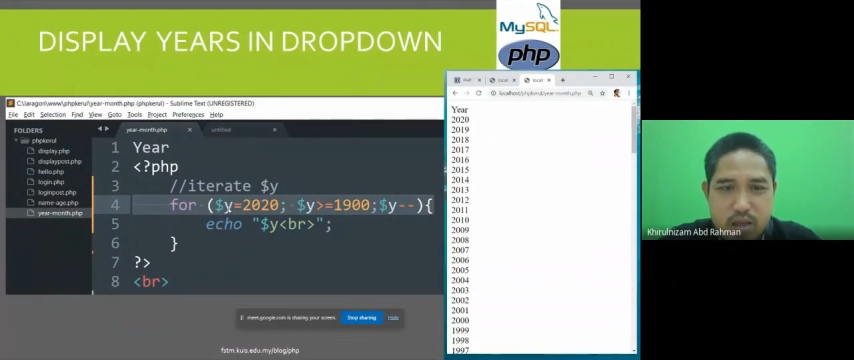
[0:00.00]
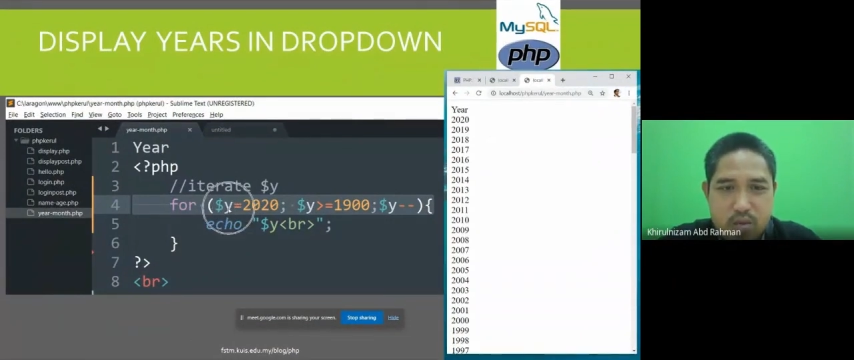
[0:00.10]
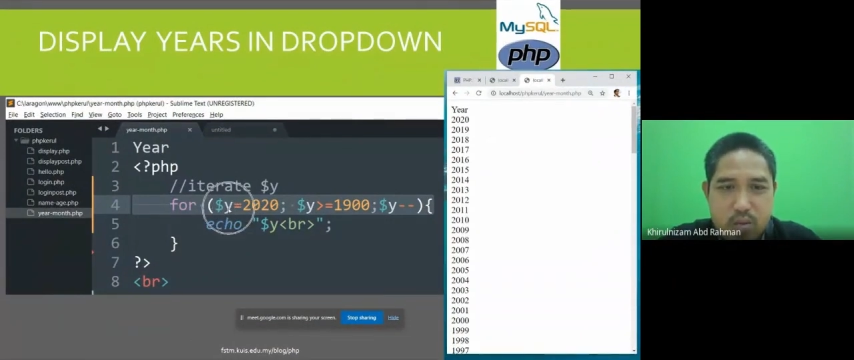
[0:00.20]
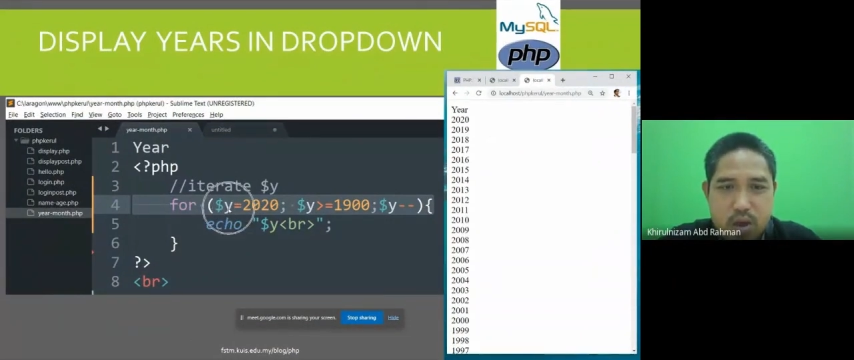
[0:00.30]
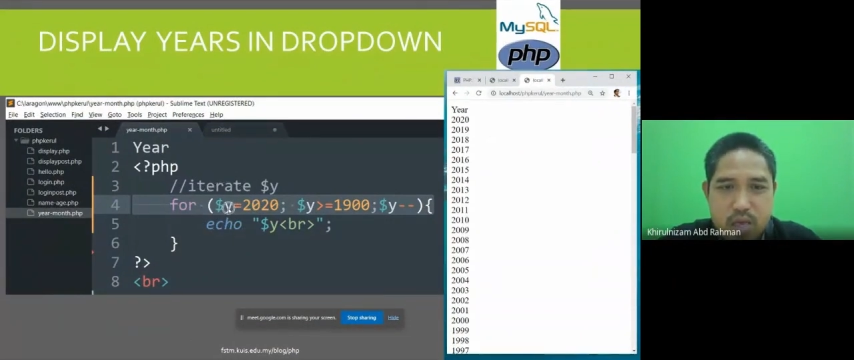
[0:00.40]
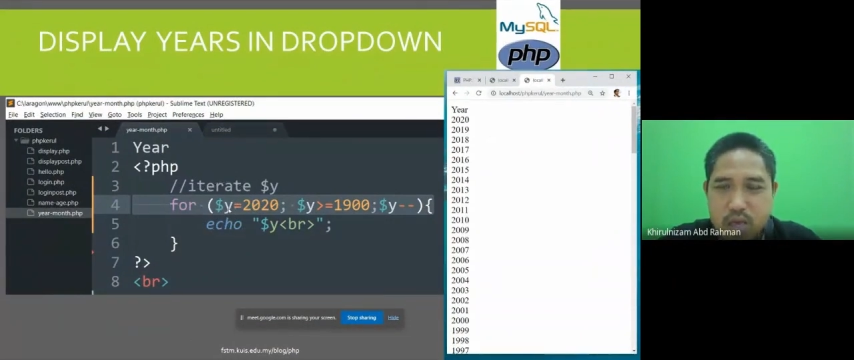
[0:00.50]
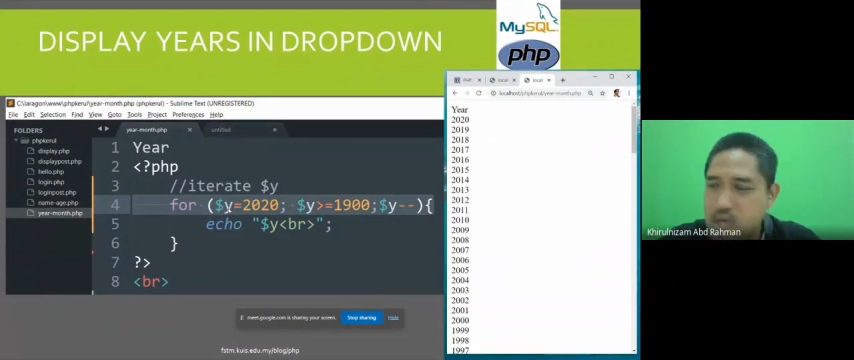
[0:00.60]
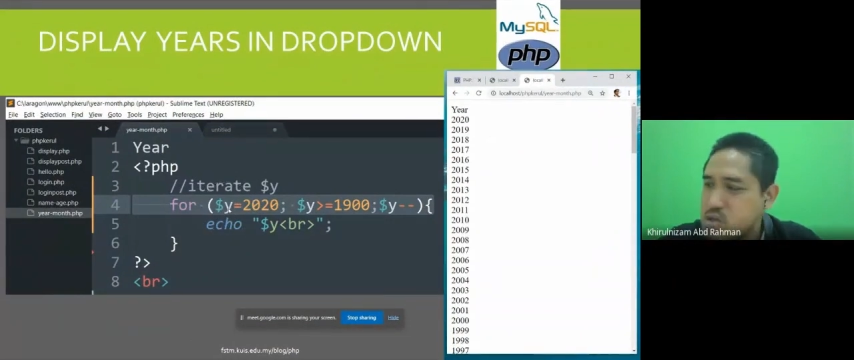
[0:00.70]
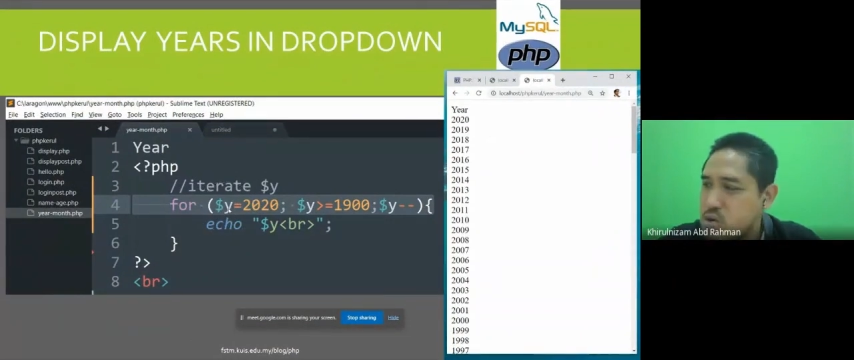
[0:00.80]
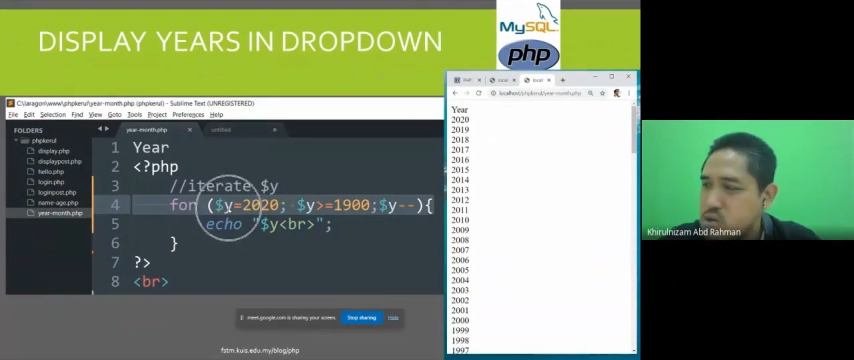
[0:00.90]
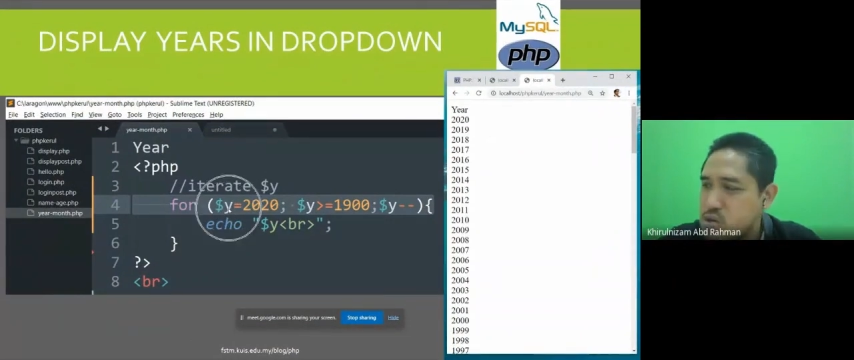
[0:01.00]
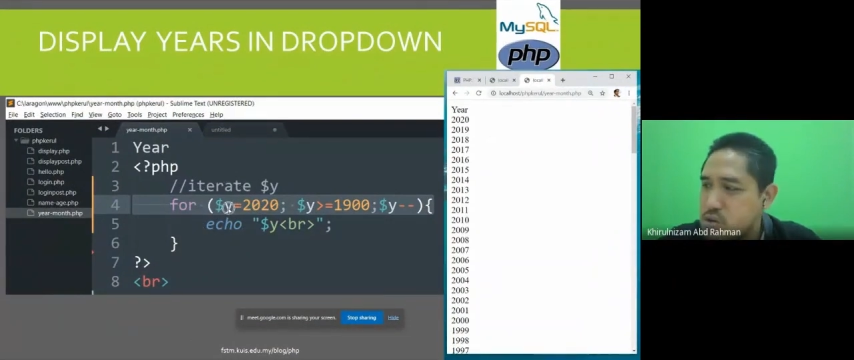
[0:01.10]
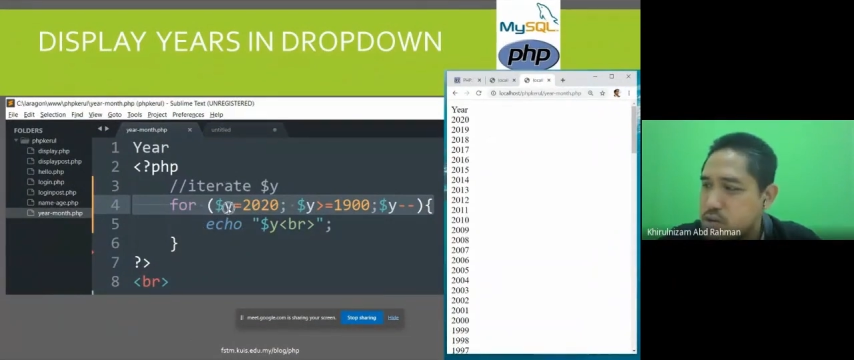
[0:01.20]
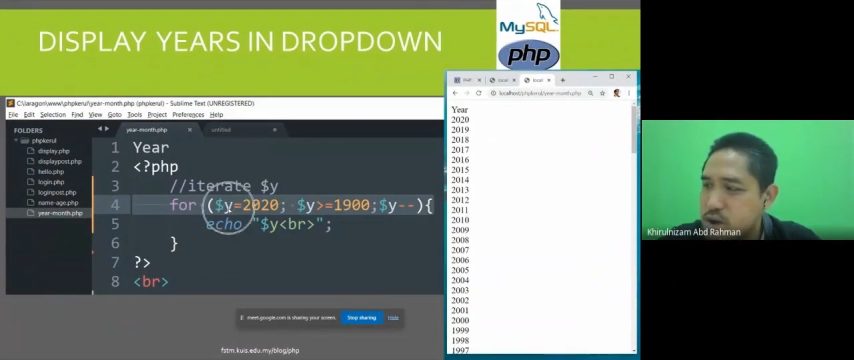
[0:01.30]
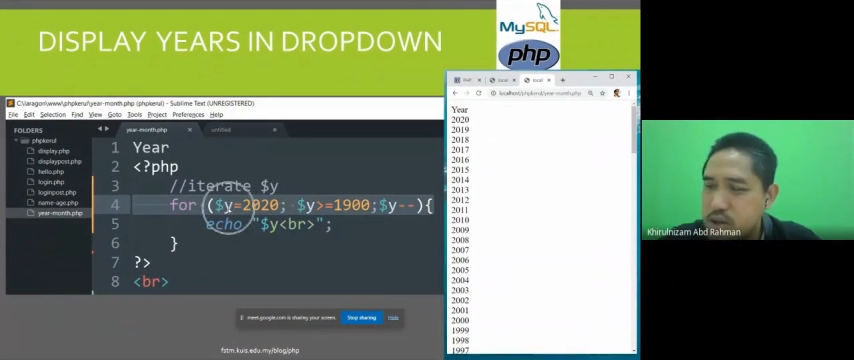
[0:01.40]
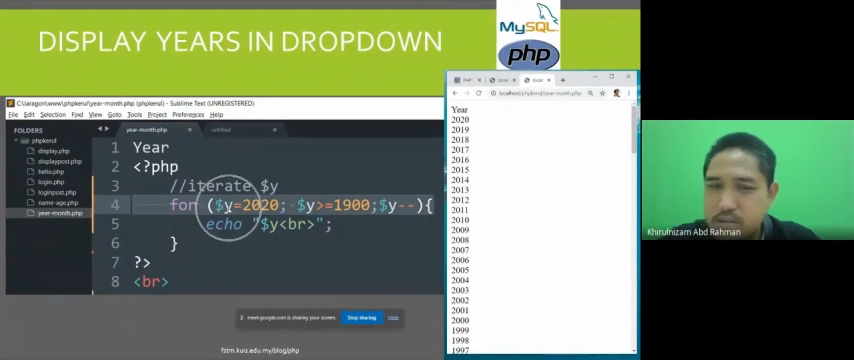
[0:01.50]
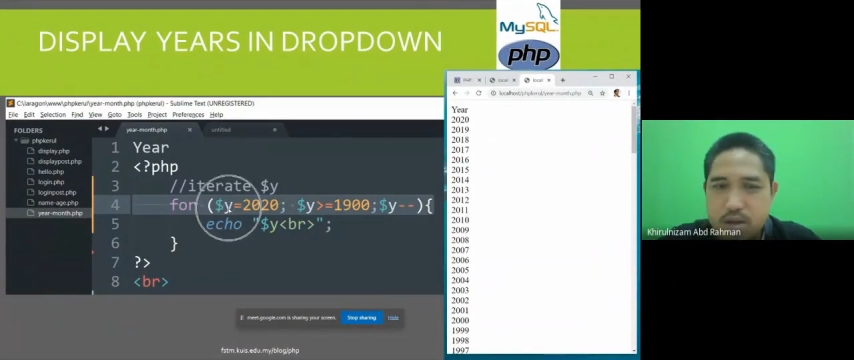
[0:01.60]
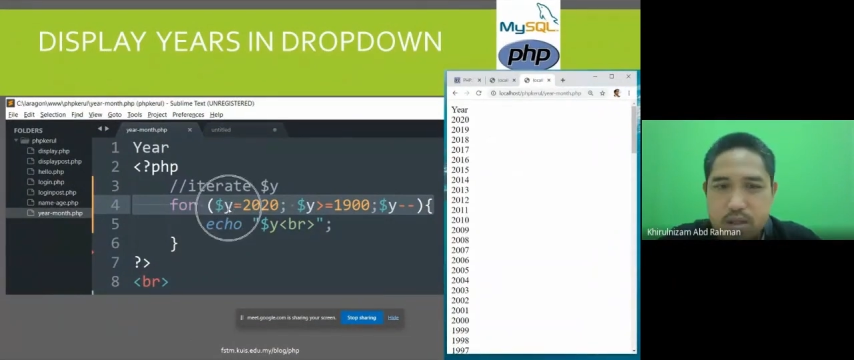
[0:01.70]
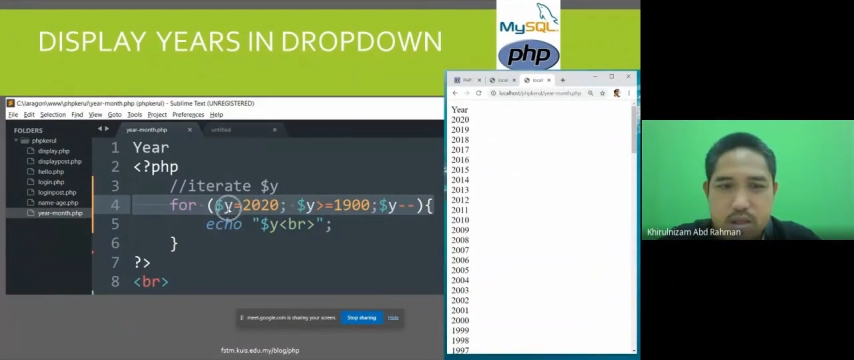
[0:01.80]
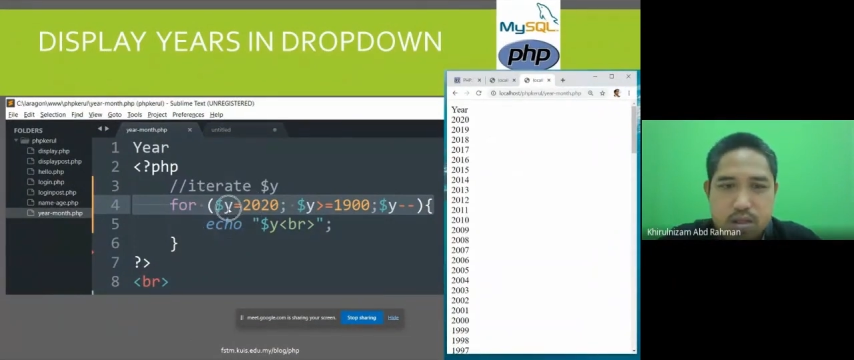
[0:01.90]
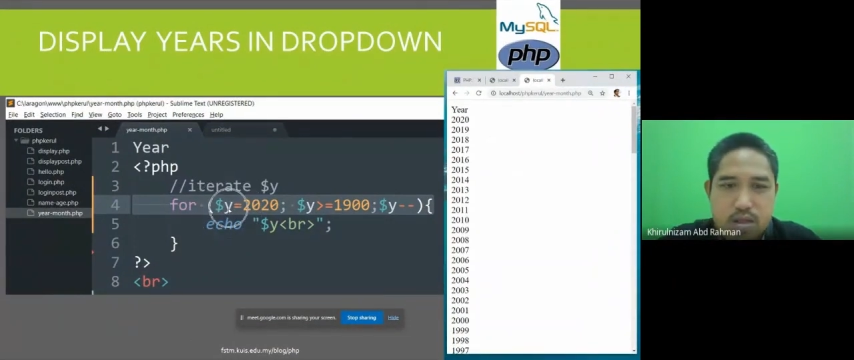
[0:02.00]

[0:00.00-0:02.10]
Y is also variable.